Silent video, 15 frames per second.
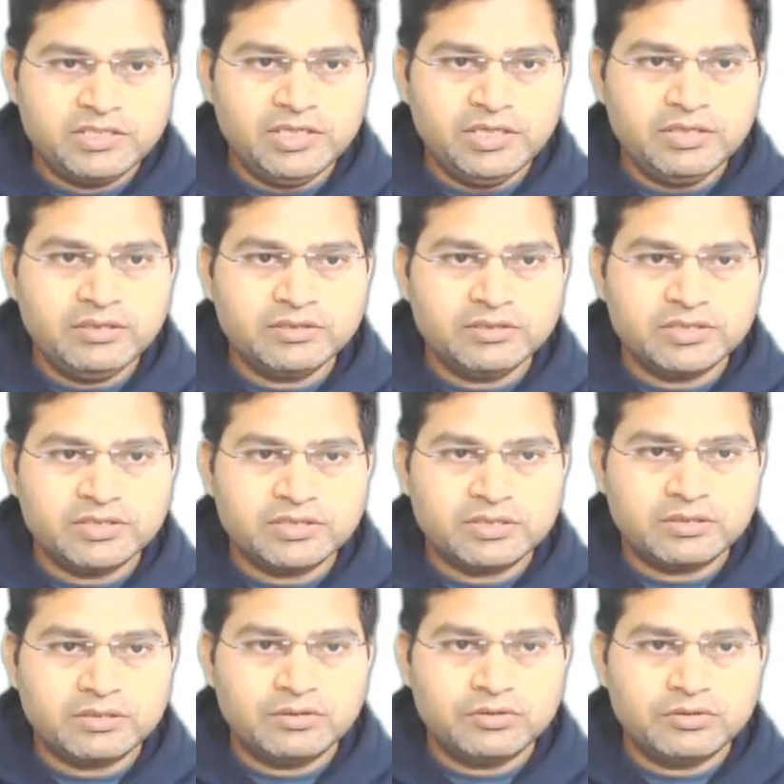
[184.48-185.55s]
here just
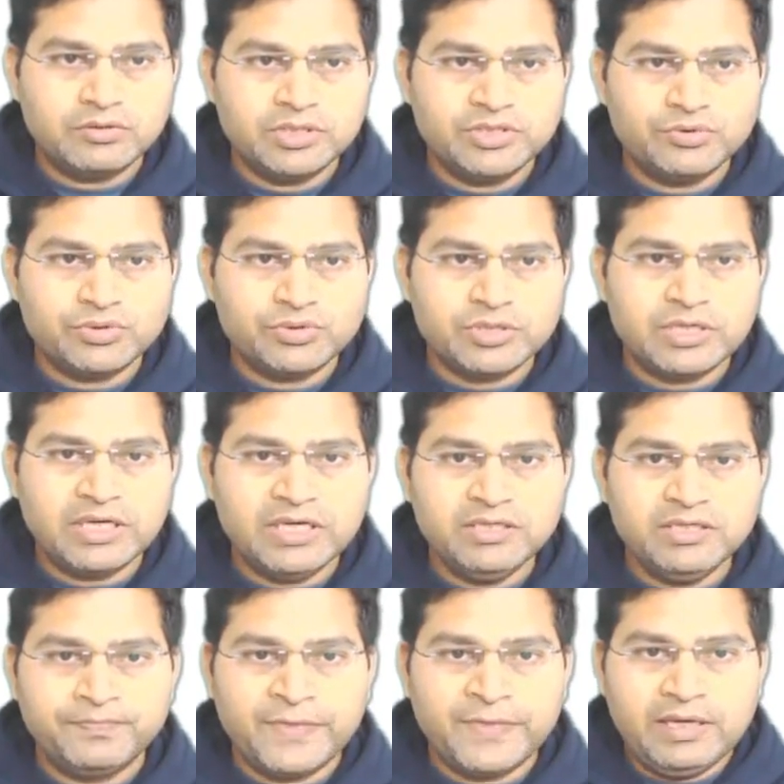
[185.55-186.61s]
go to the user guide
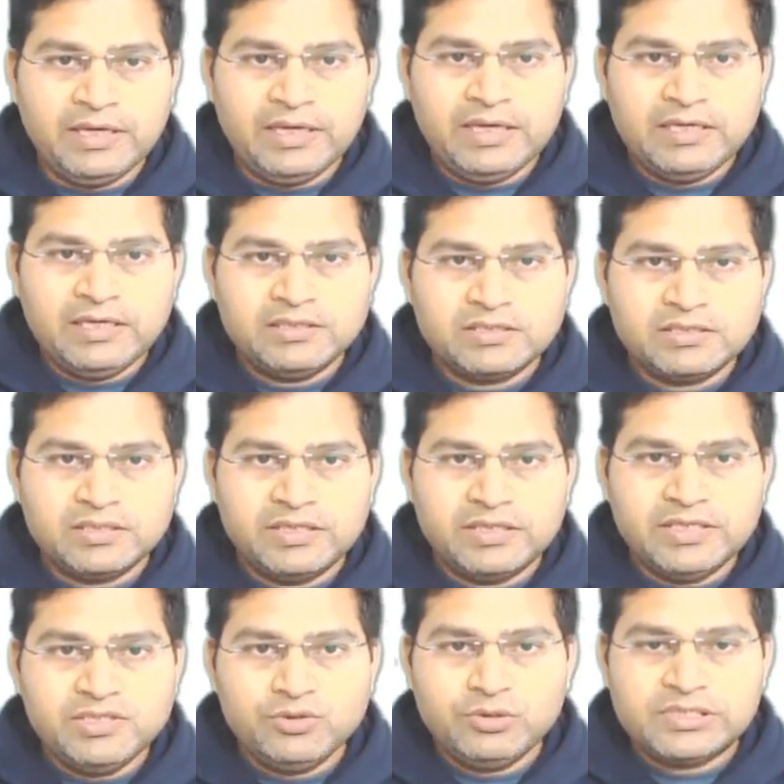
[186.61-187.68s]
and
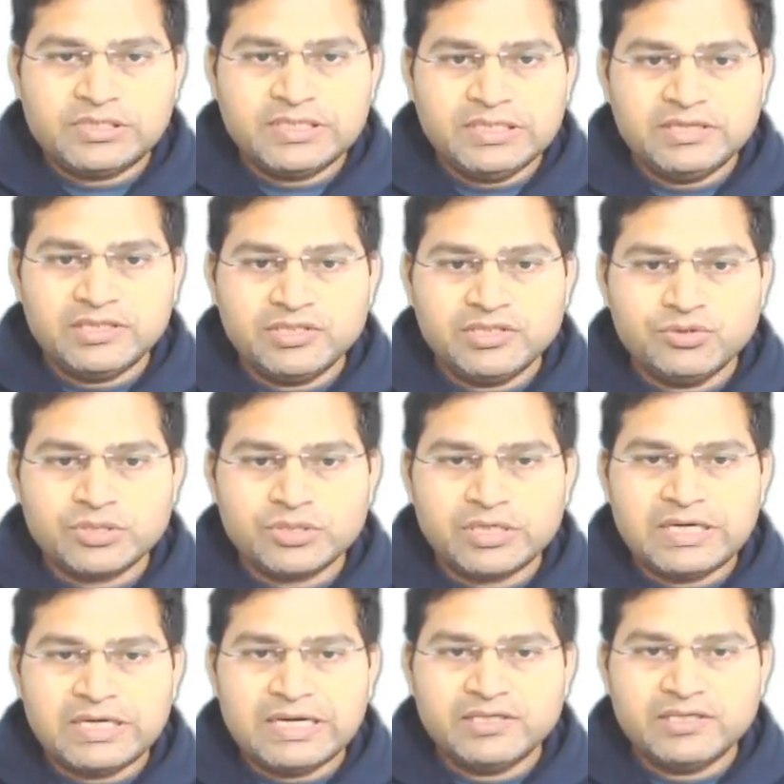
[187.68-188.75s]
then you will see in the user
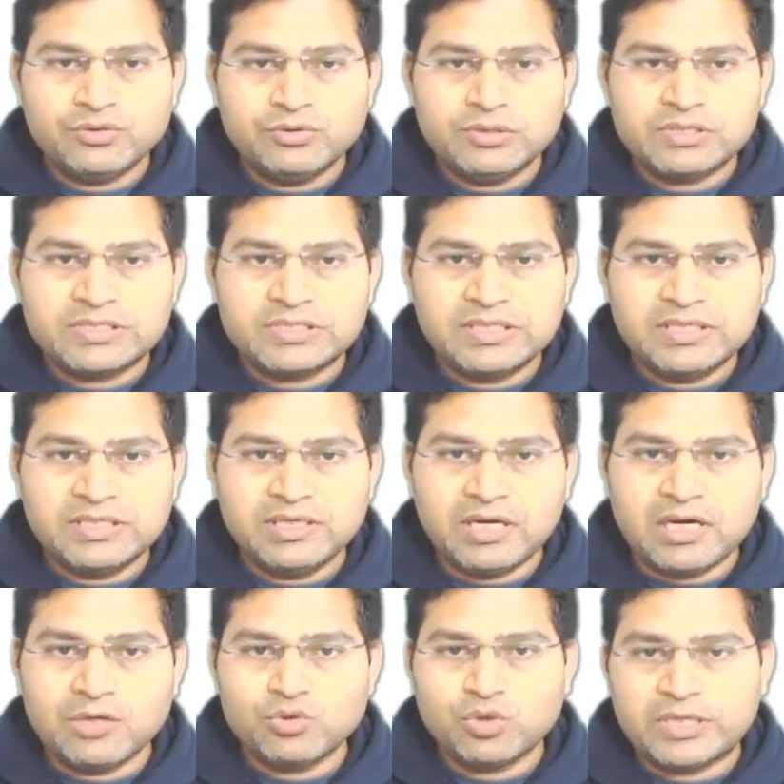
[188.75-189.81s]
guide you will see
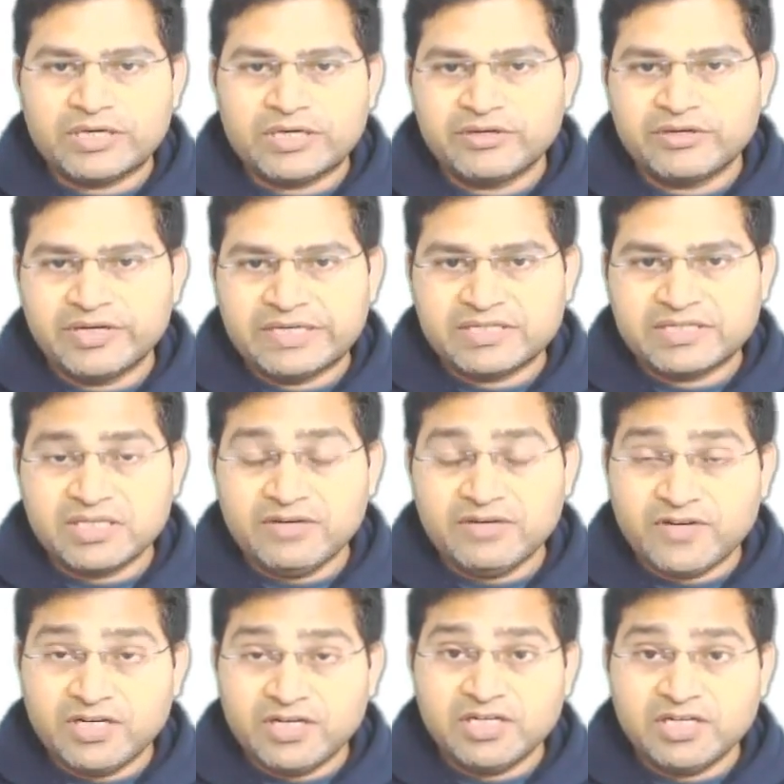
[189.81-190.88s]
how you can create a
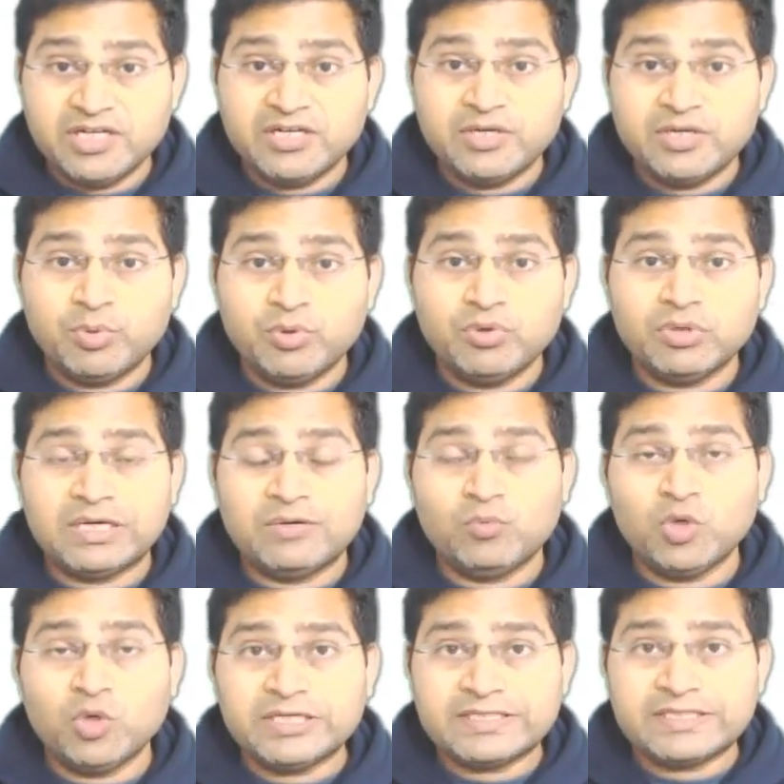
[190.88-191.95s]
self-contained report and
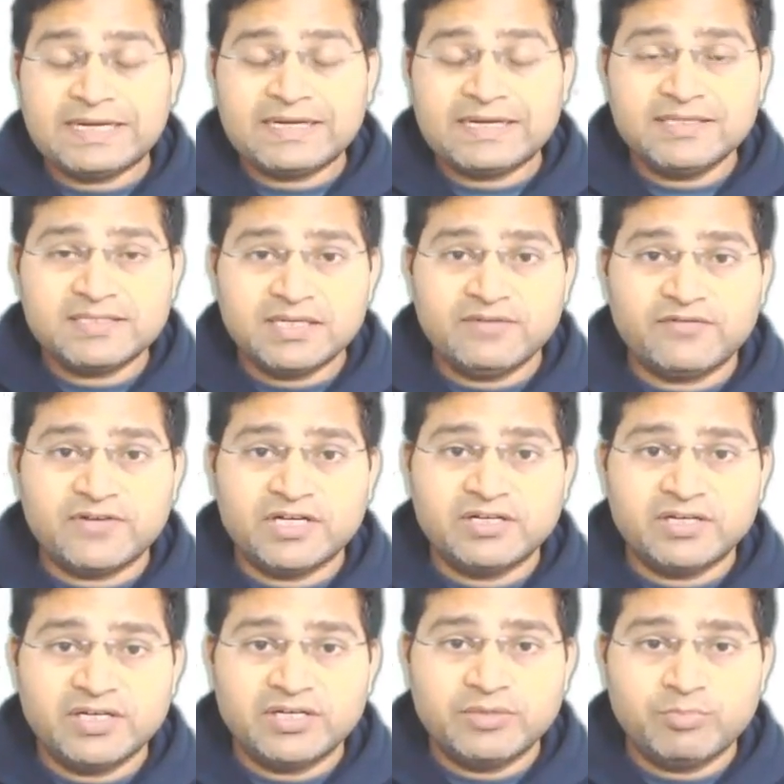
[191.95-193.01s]
what exactly
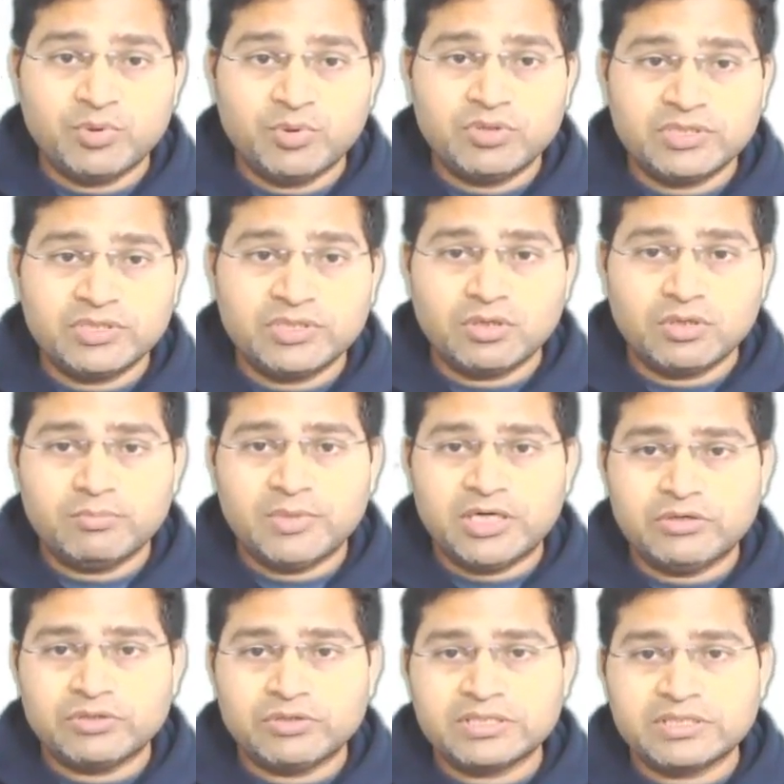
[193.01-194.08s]
self-contained report is all
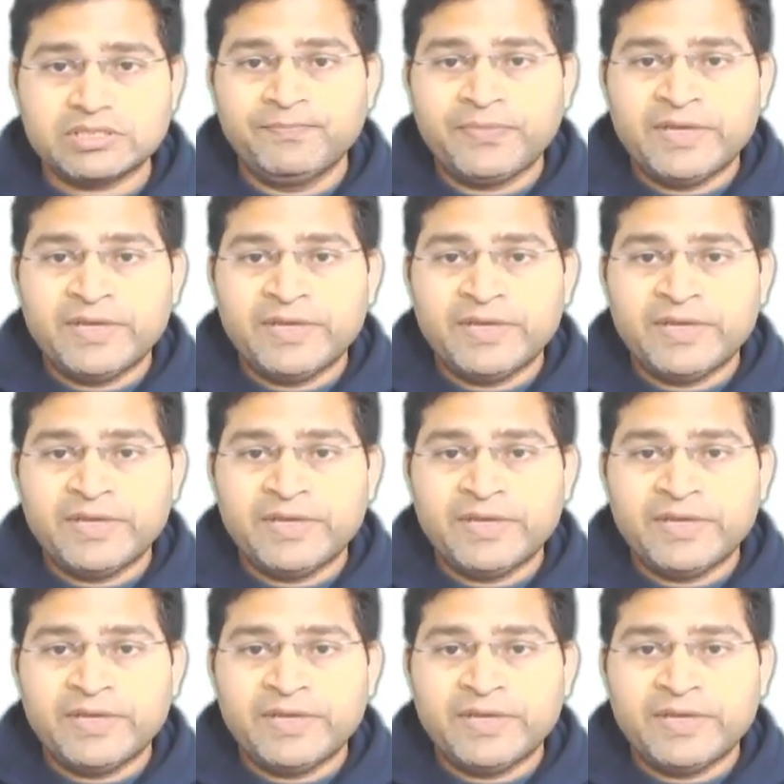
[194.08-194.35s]
about is